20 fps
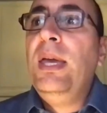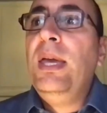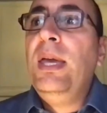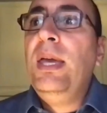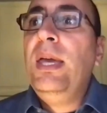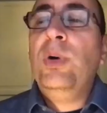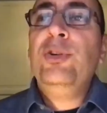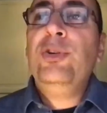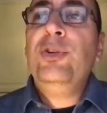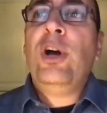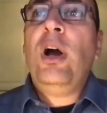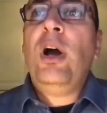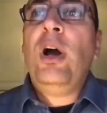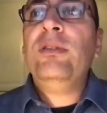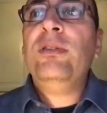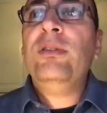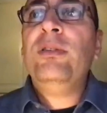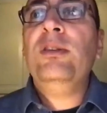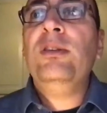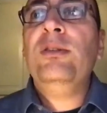what you're
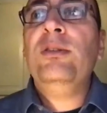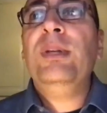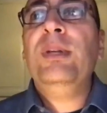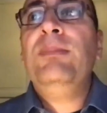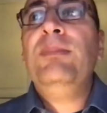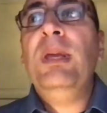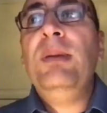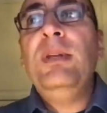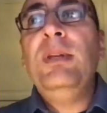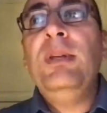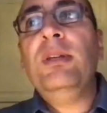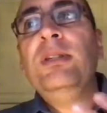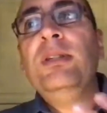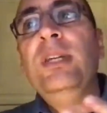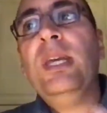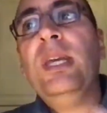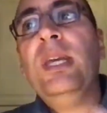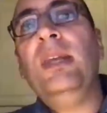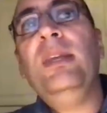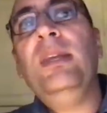asking is a bit maybe the
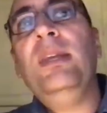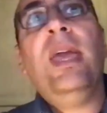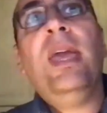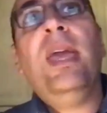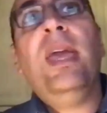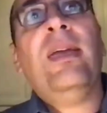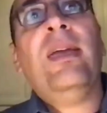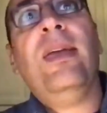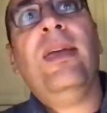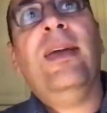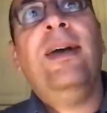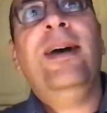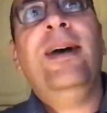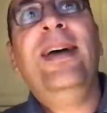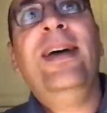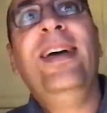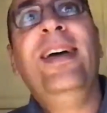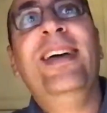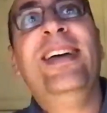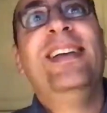chicken and the egg.
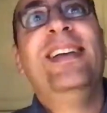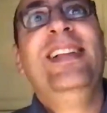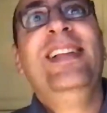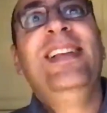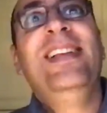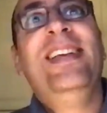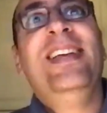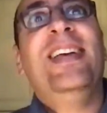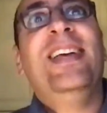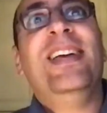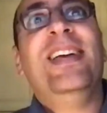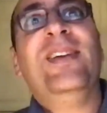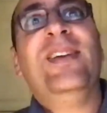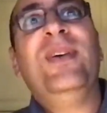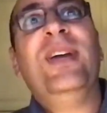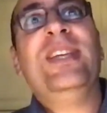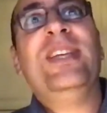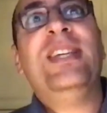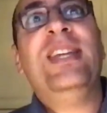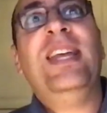Uh, Uh,
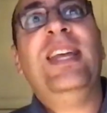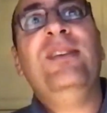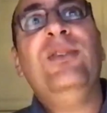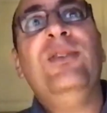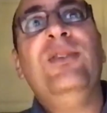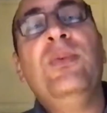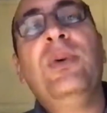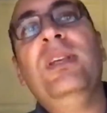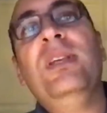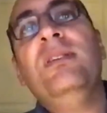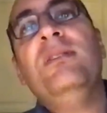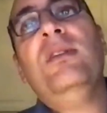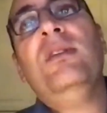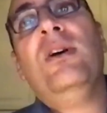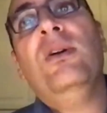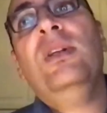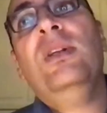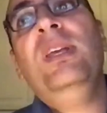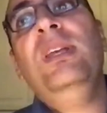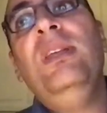question. Eh? So what is
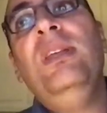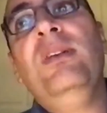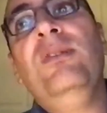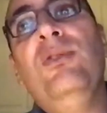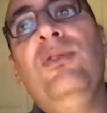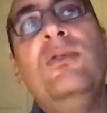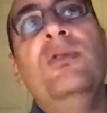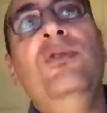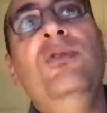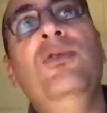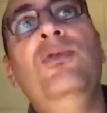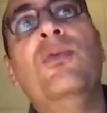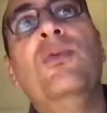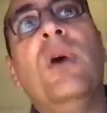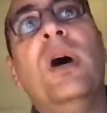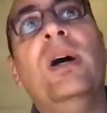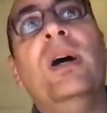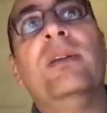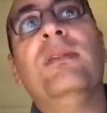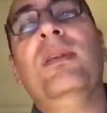now leading to to
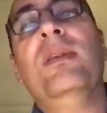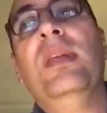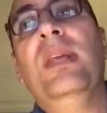what?